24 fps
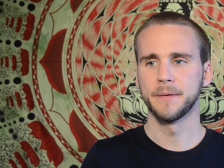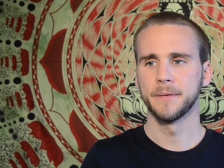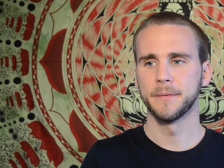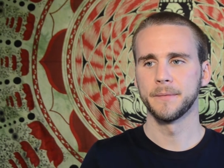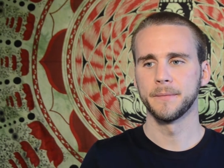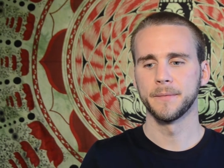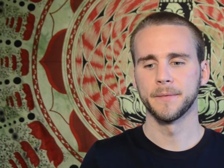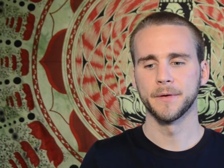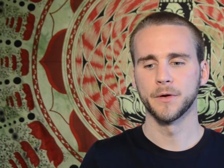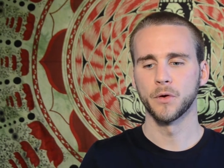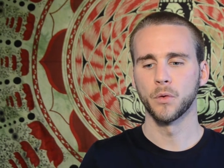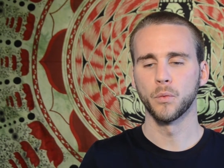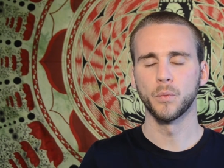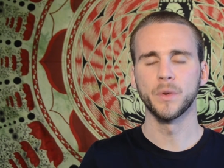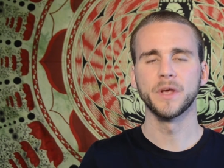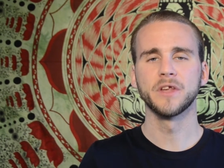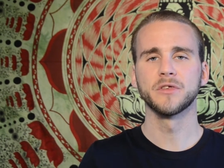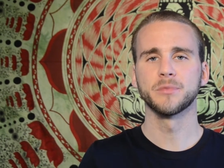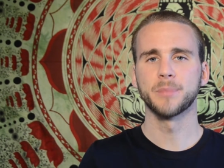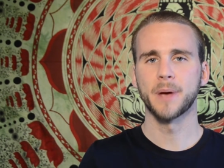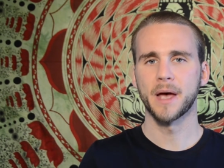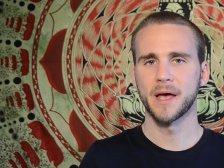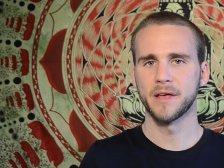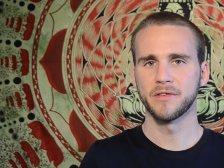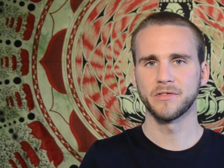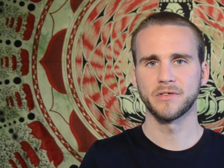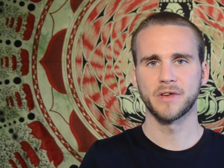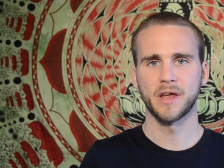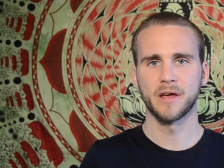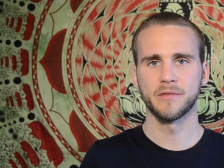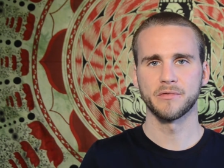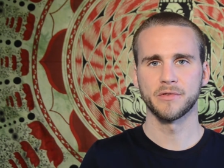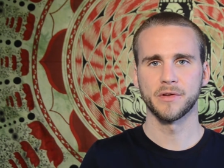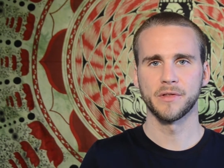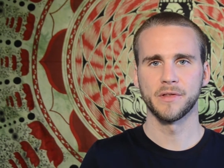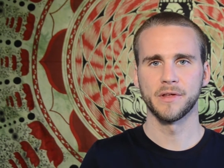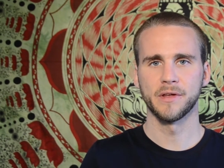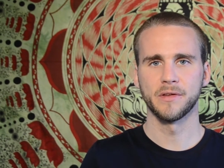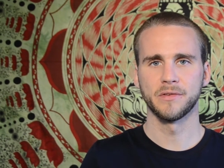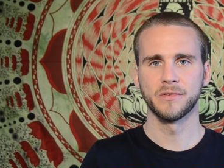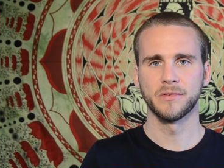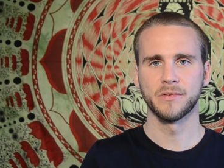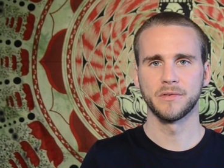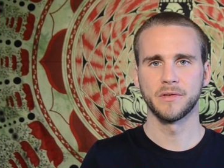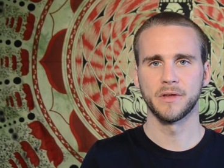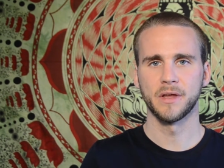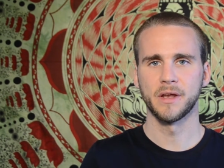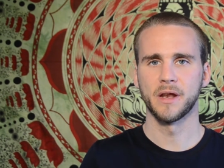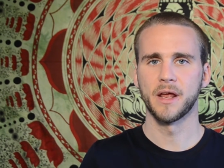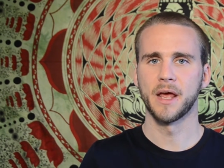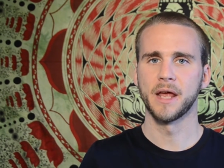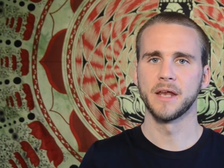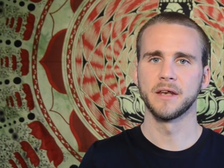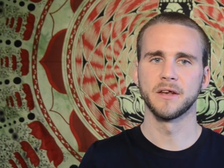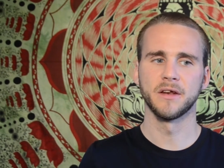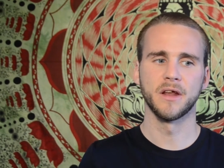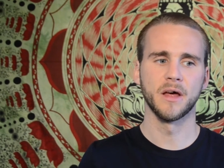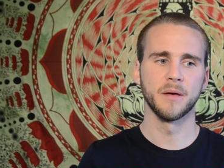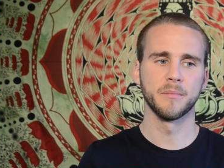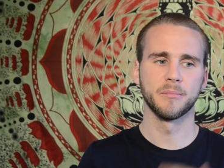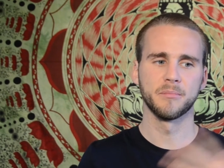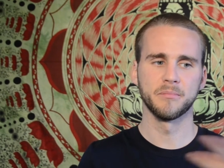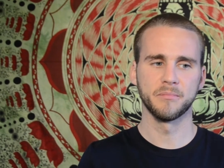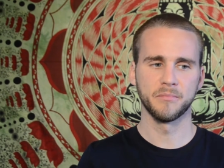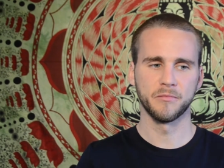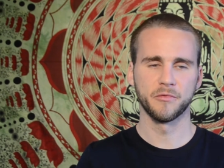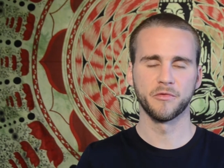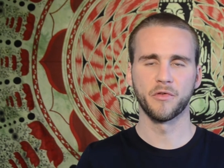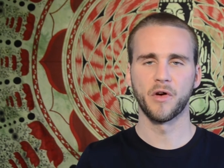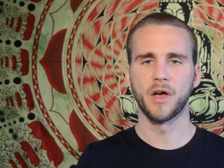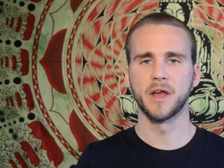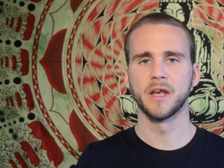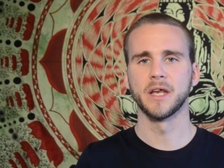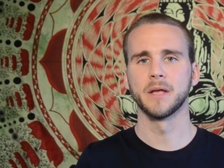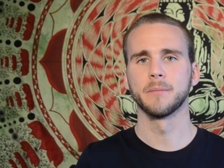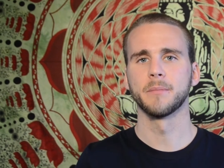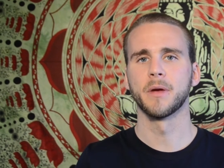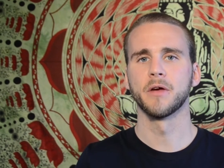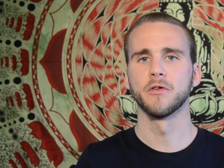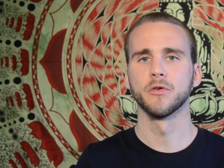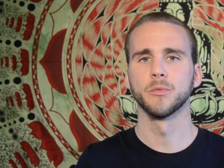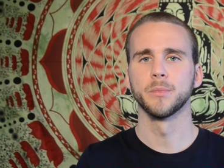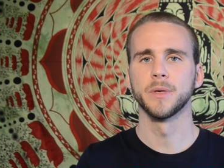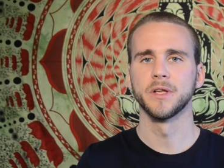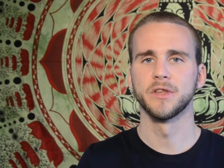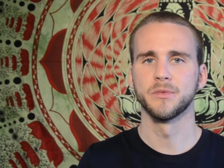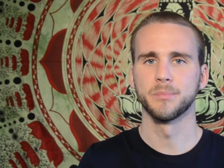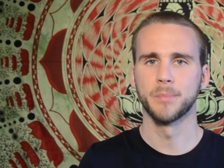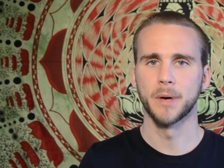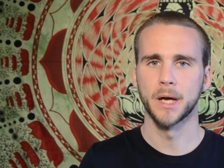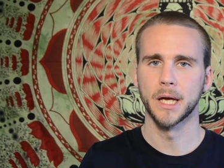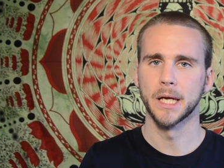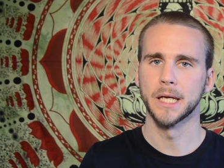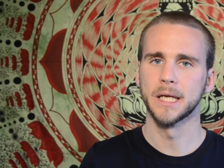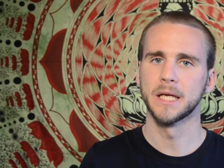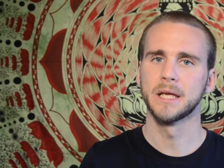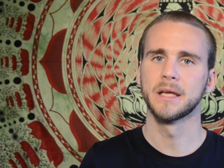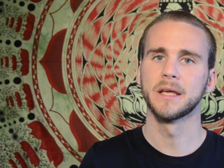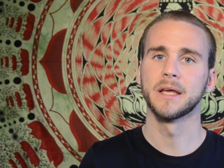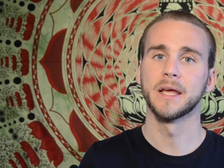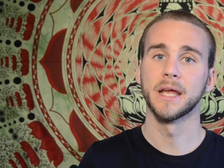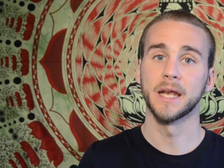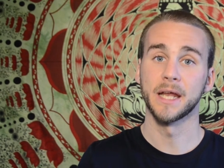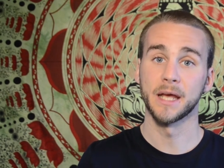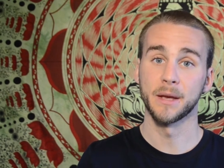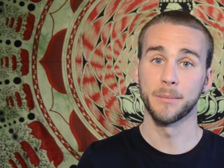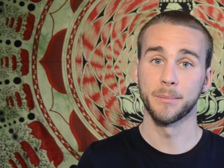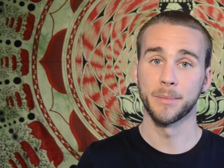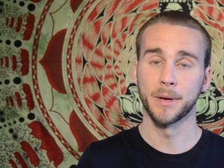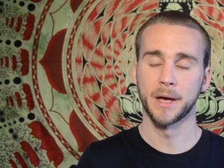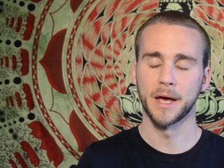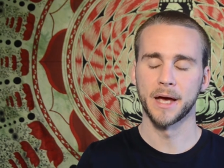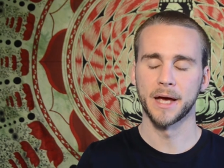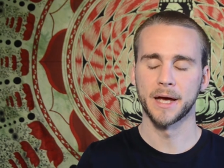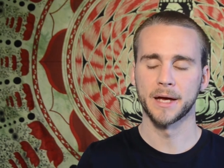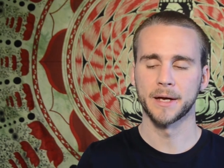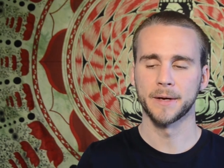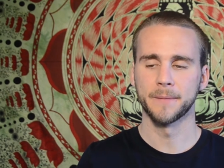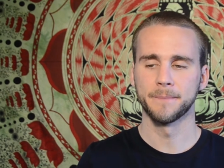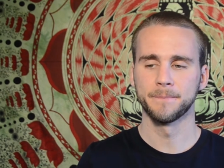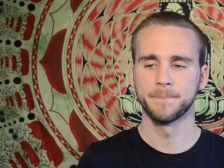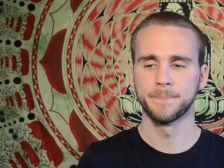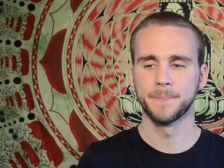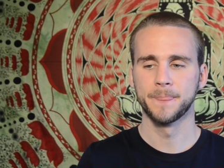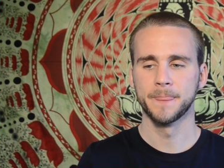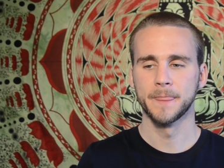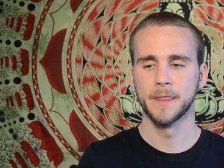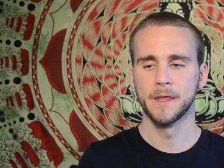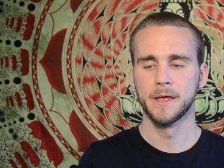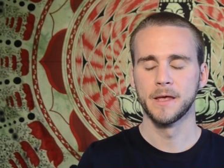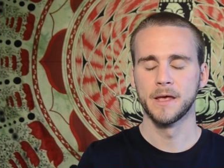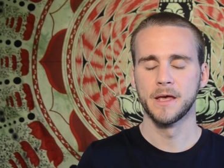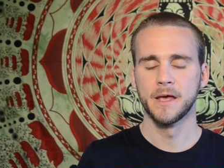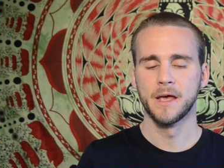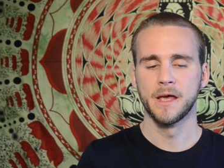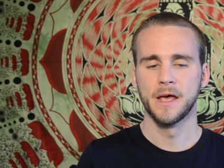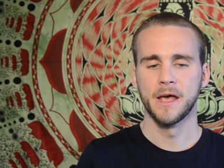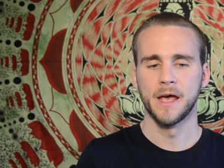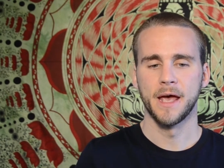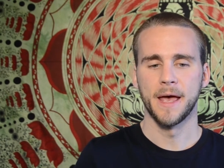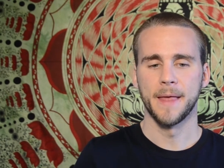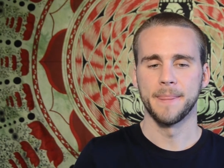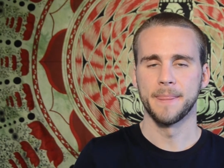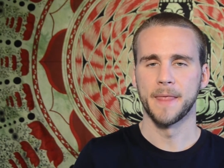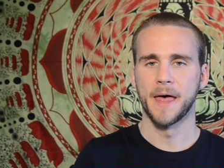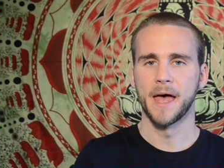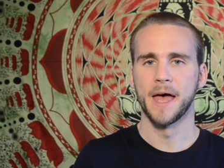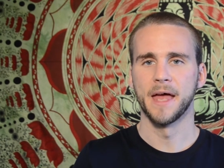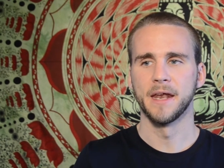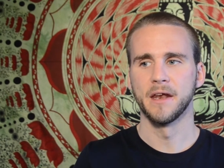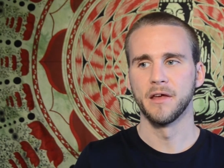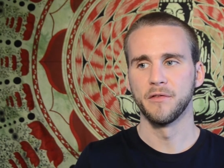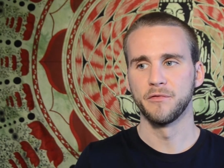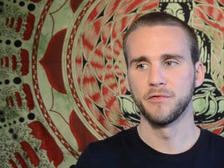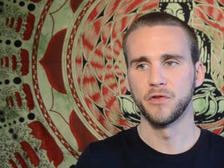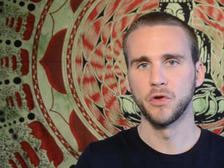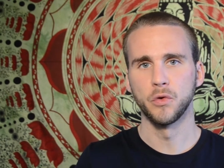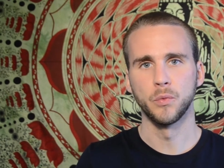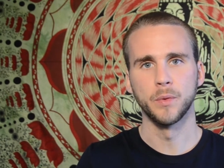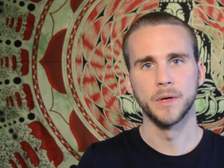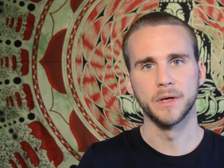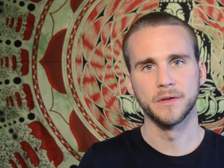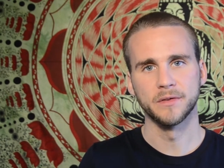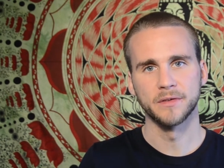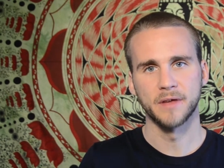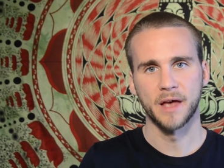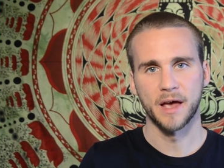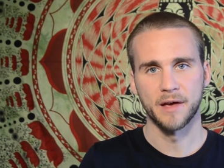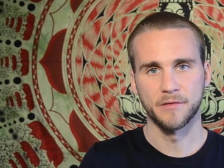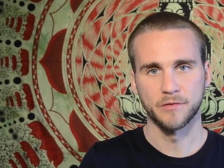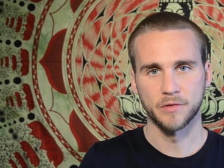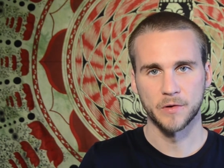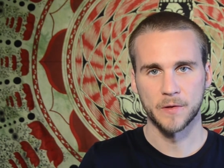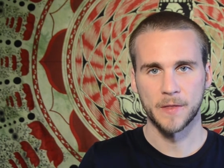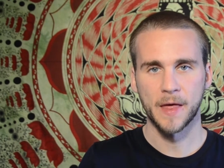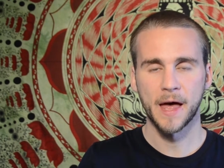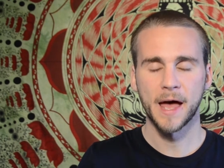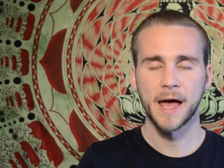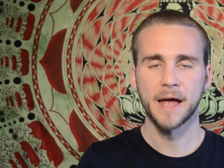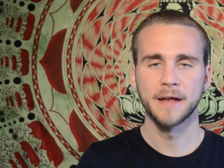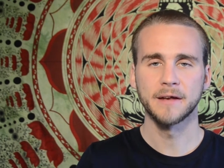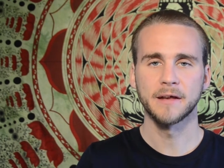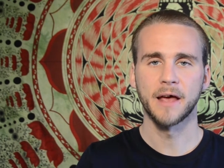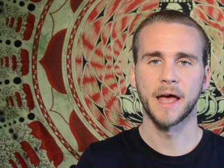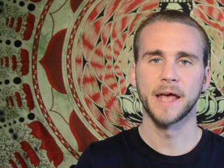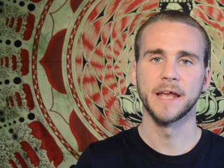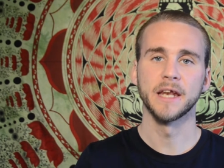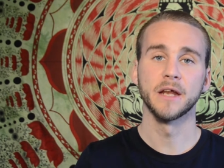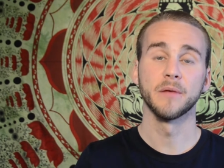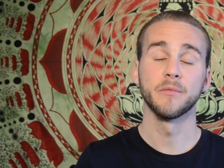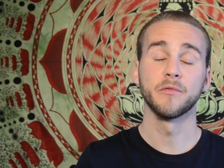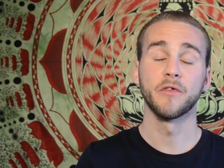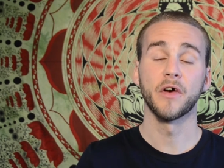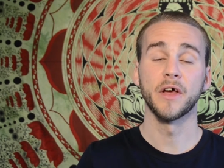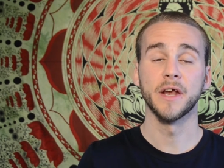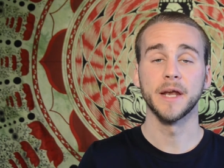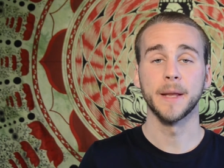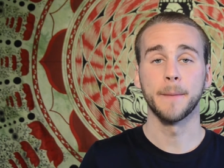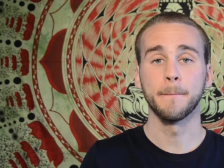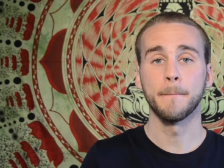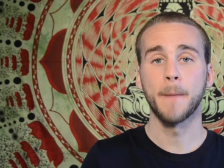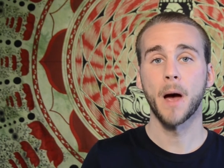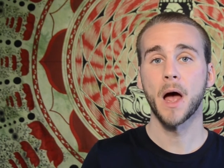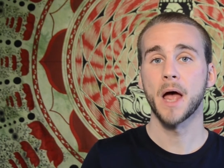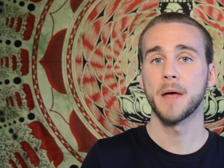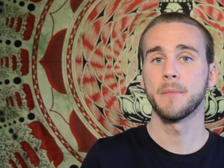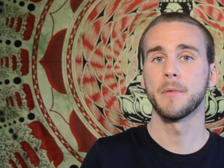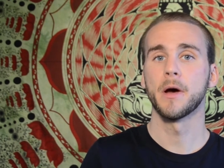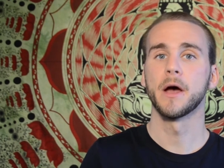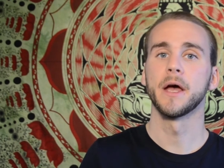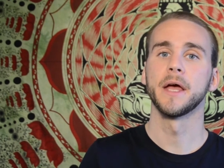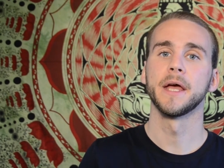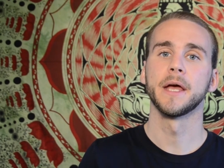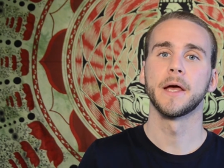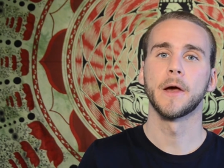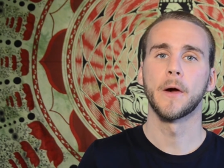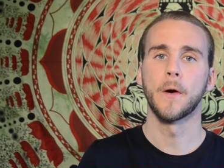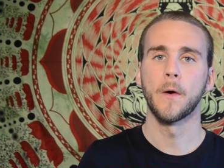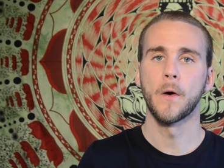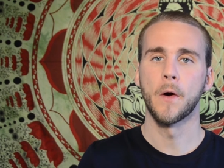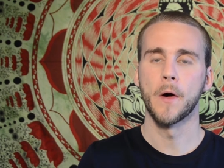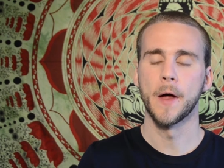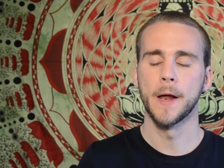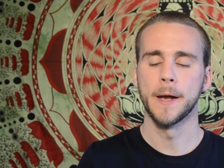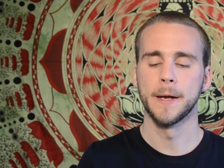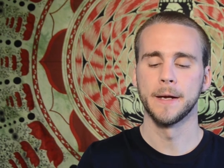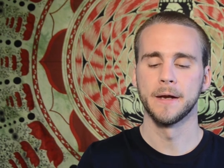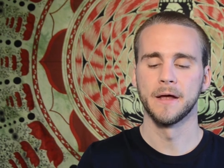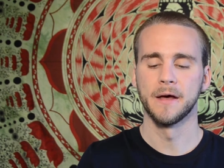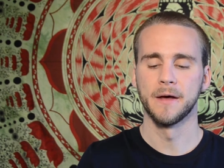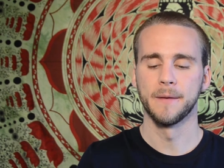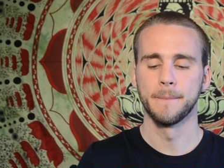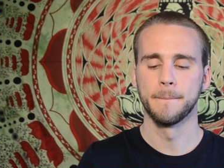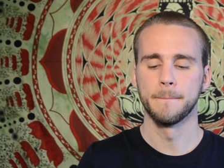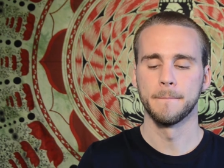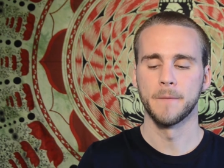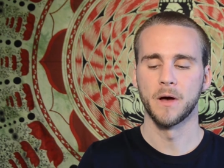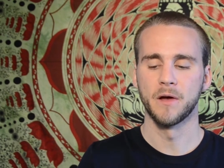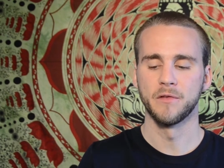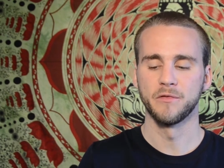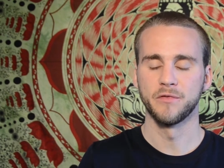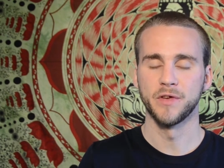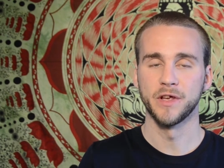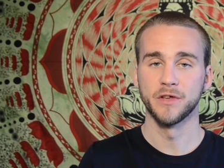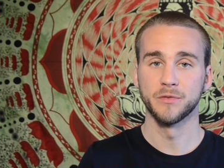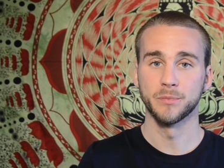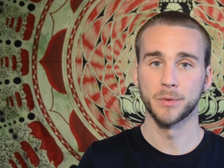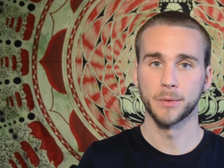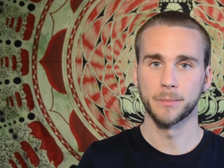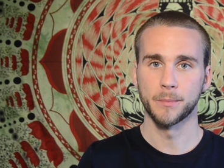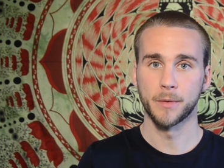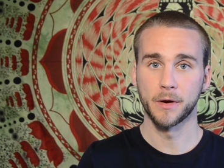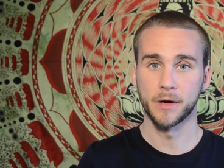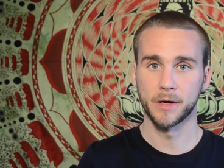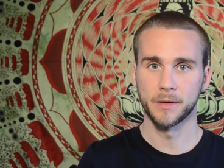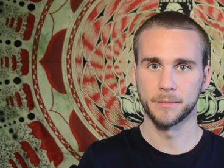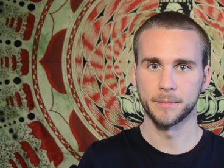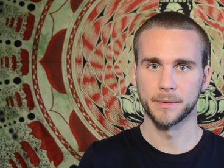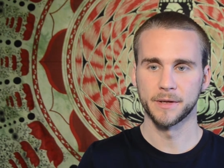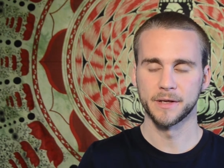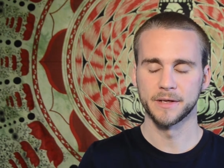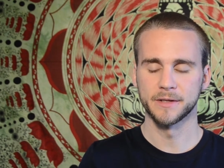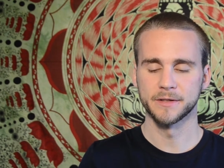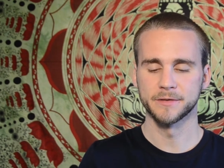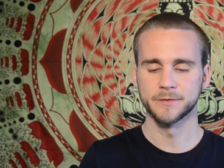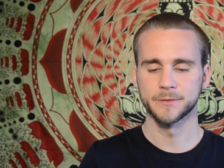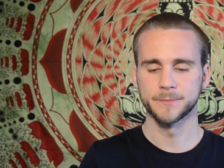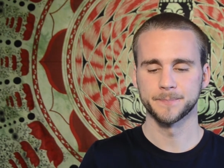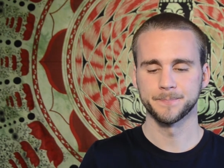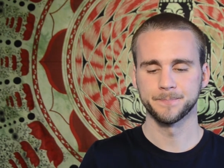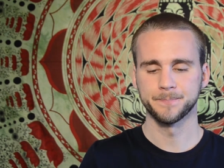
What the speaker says: weeks passed after this, and I ended up finding my roommate's bike, getting it back. And then a few weeks after that, I ended up finding my bike on Facebook Marketplace.